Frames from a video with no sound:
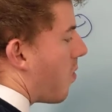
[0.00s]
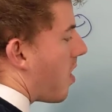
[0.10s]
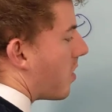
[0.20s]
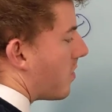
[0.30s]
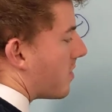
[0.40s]

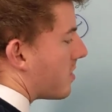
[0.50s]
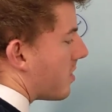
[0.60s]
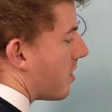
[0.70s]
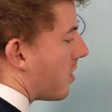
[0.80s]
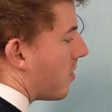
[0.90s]
1 over
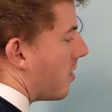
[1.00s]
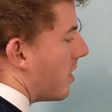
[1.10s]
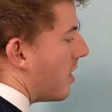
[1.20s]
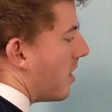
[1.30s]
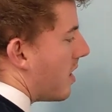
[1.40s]
2,
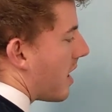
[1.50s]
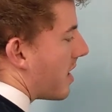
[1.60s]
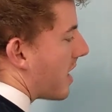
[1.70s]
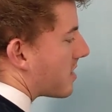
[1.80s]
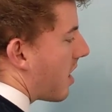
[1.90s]

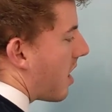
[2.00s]
and that's a